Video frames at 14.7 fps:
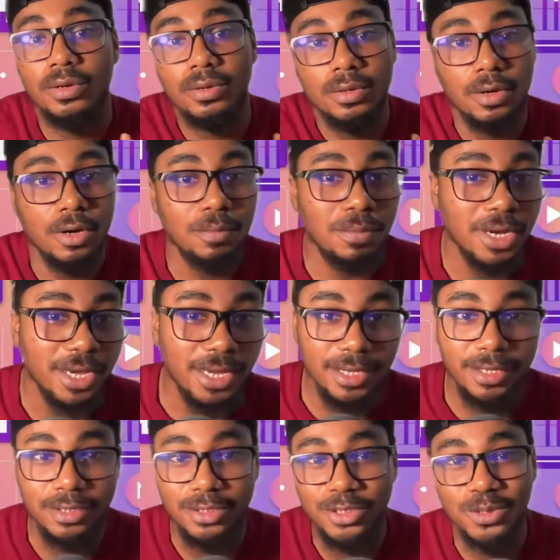on
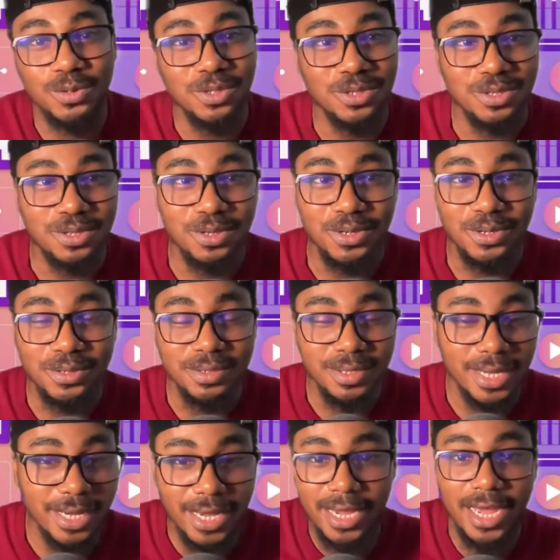my shoulders?
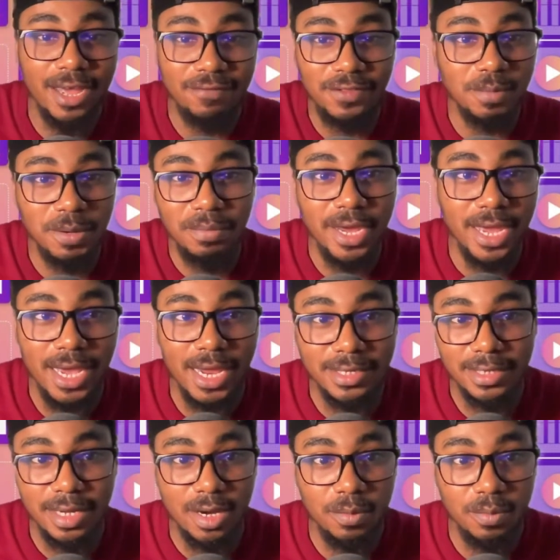Like I have them in my
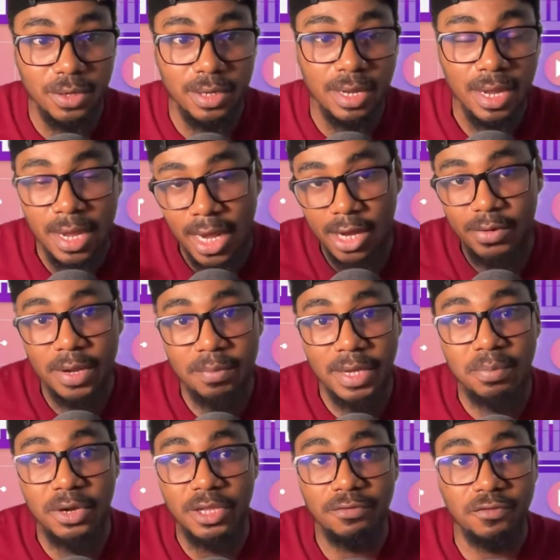hands now, but how do I make
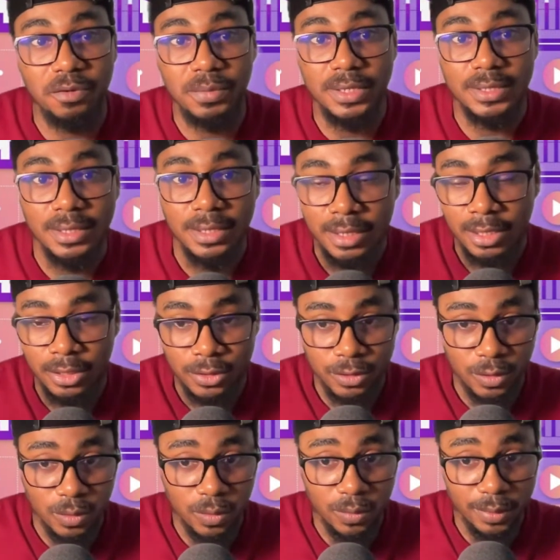money from it?
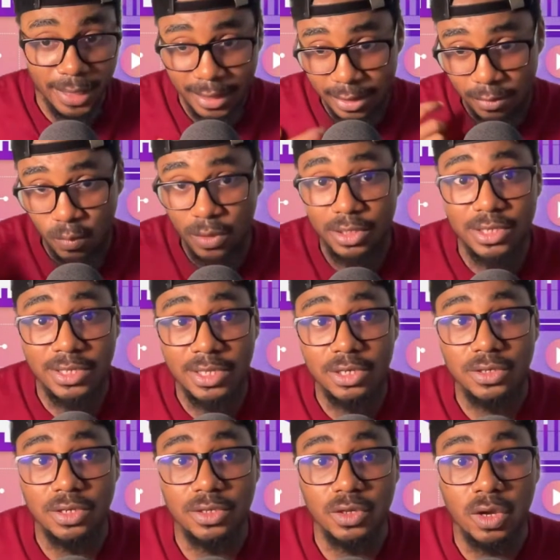So that's what this
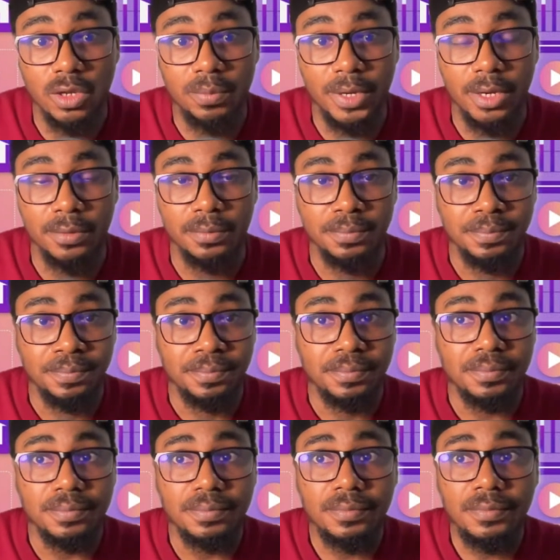session is all about.
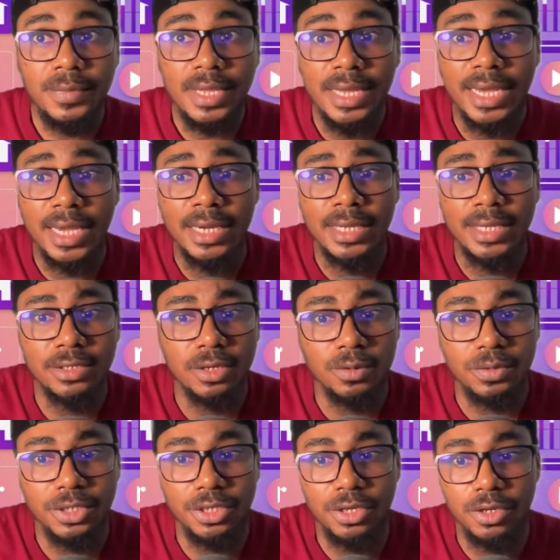And it's not
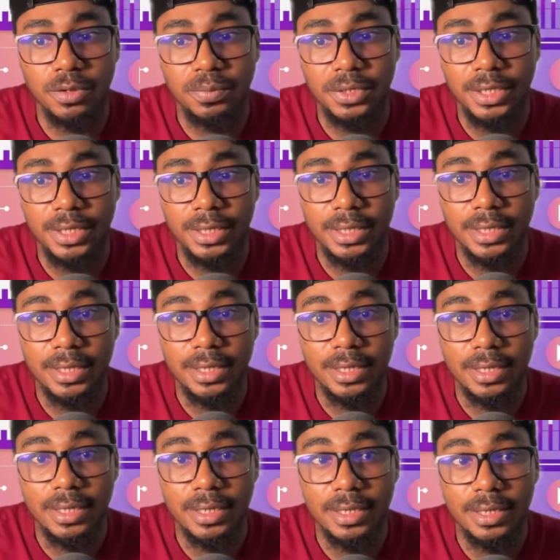really going to be
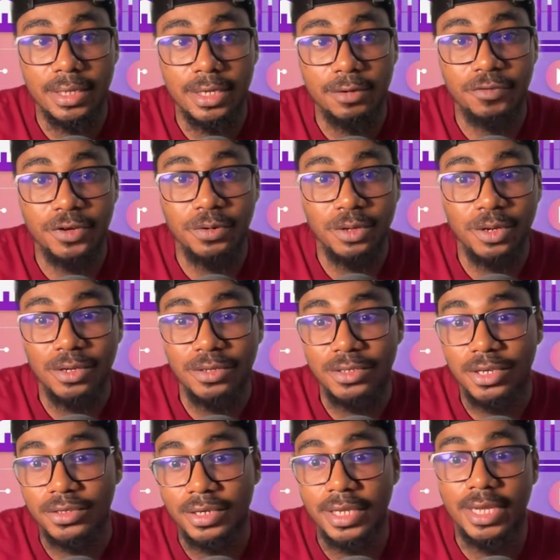a very long
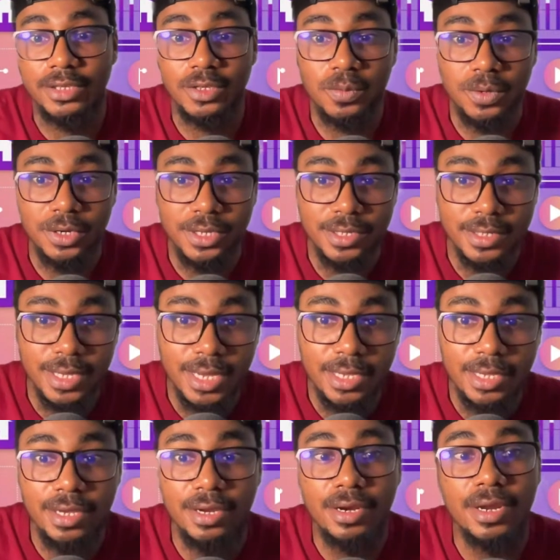session. Yeah, someone is saying
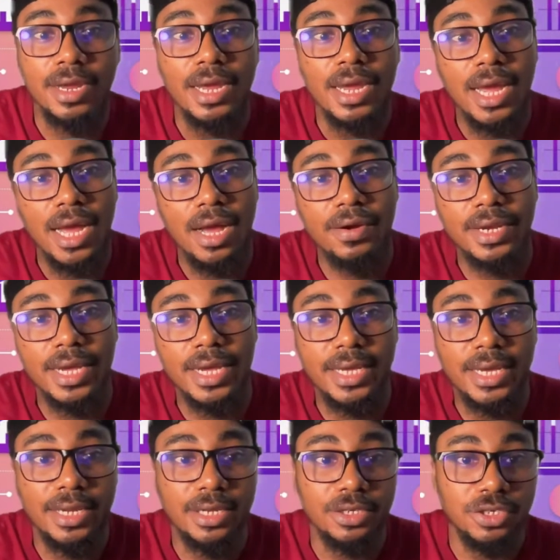here, how can I
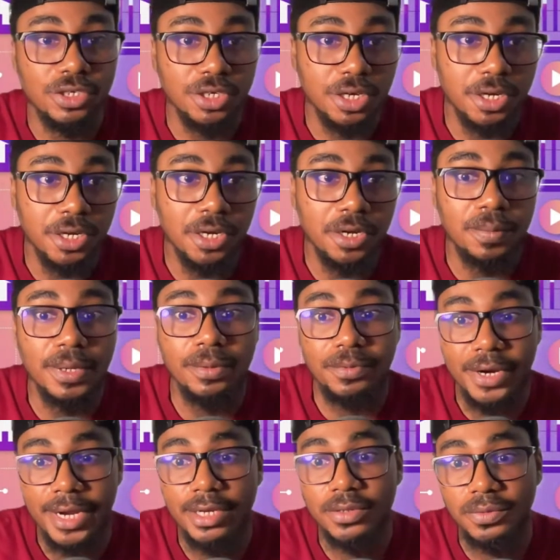get a job?
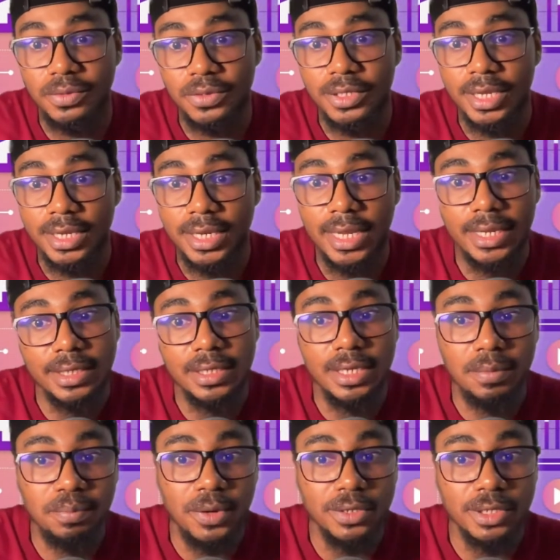Right. So those are like
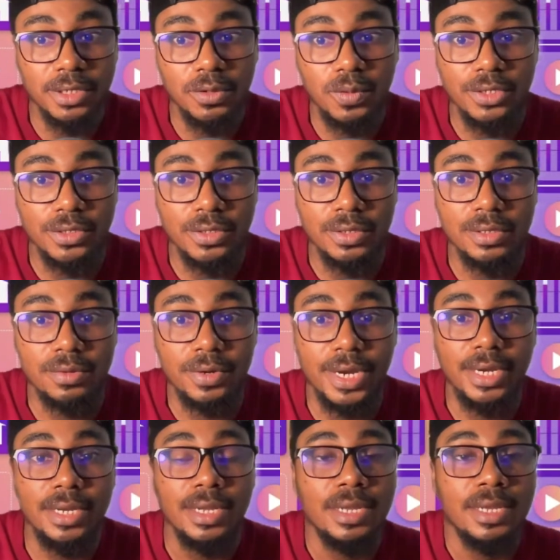the important questions,
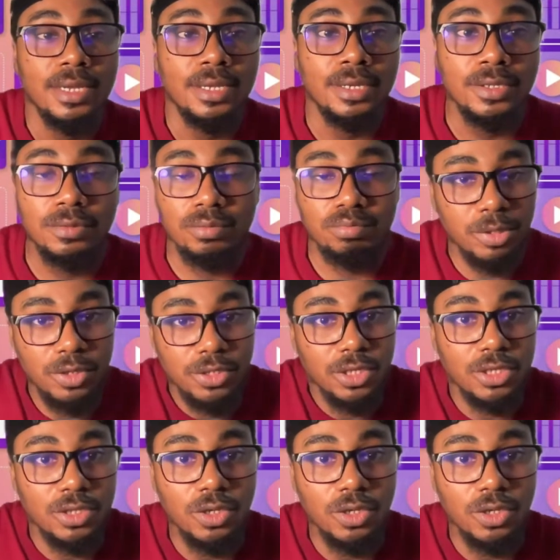right? Because it's not